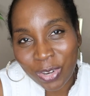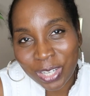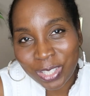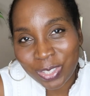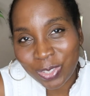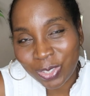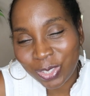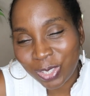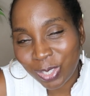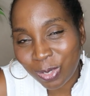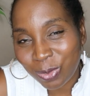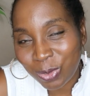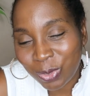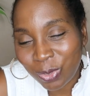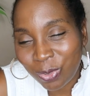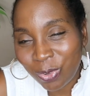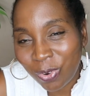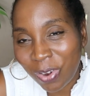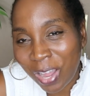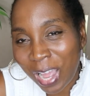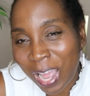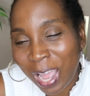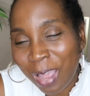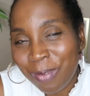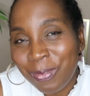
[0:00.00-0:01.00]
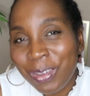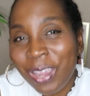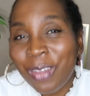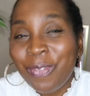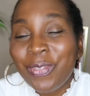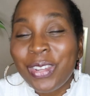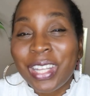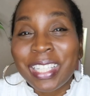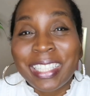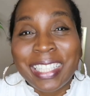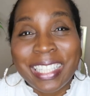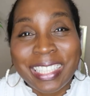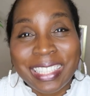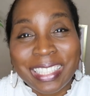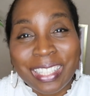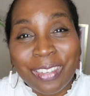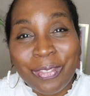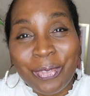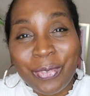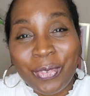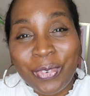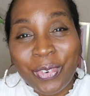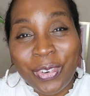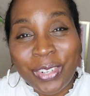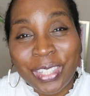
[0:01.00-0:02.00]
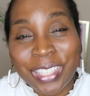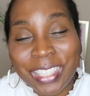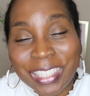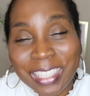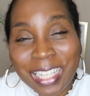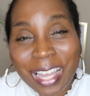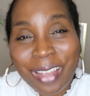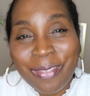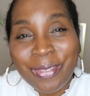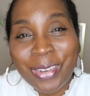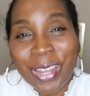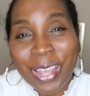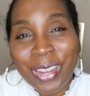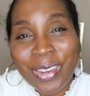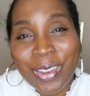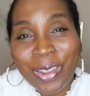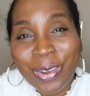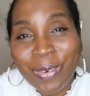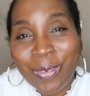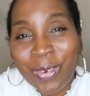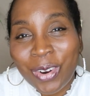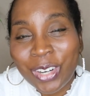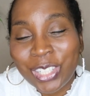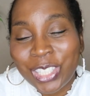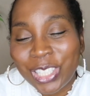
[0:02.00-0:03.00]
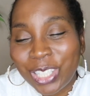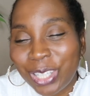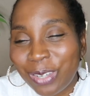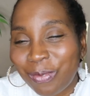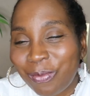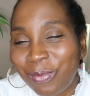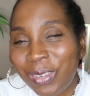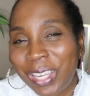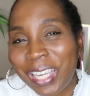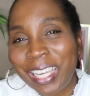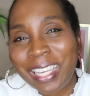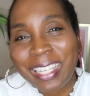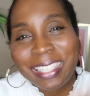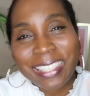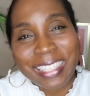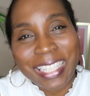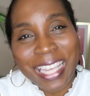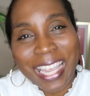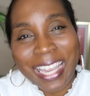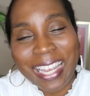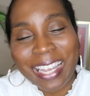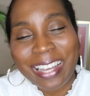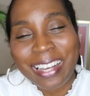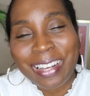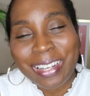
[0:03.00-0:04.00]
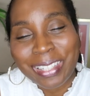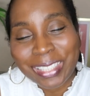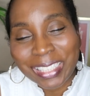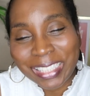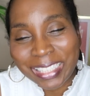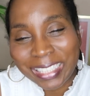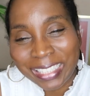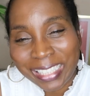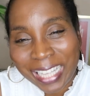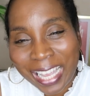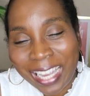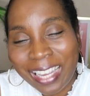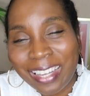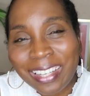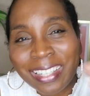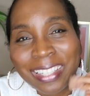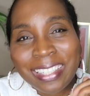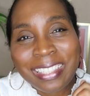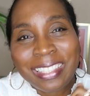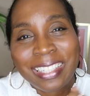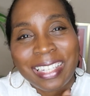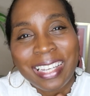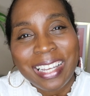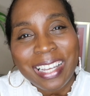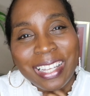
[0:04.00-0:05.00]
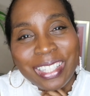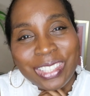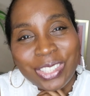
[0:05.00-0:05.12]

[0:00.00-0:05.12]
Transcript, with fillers: free to subscribe if this is the first time that you're watching me take a second